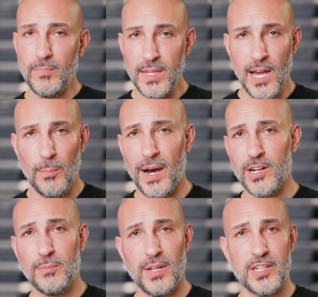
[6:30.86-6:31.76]

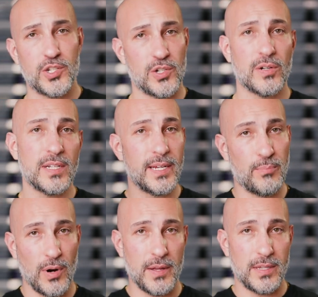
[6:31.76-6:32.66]
Albino blood certainly
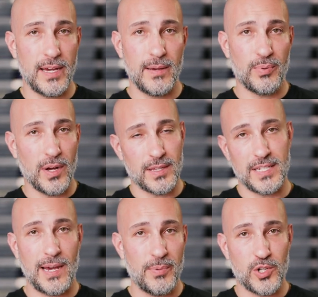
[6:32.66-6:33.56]
brought the
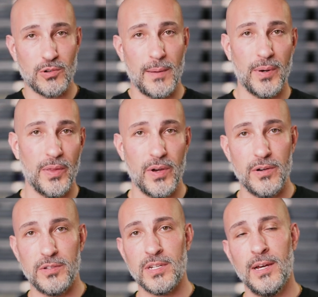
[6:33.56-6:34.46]
temperature up on
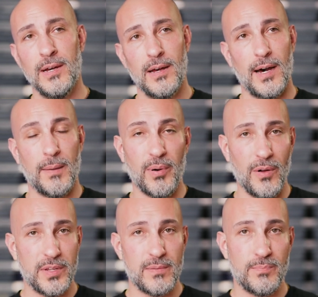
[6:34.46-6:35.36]
those,
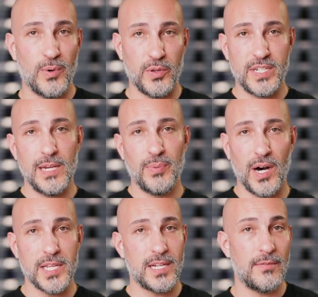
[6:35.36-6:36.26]
both T
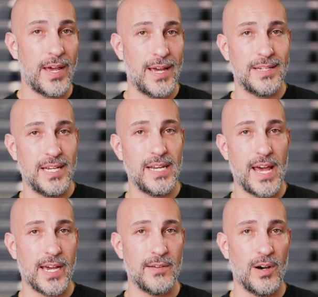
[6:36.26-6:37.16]
positive and T
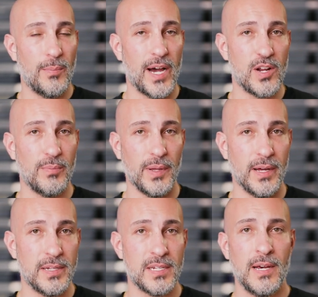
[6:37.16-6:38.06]
negative albino
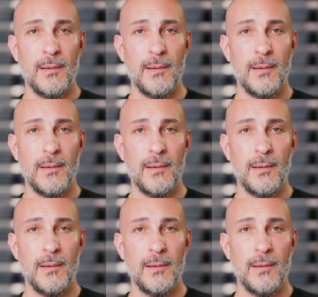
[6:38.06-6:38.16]
bloods.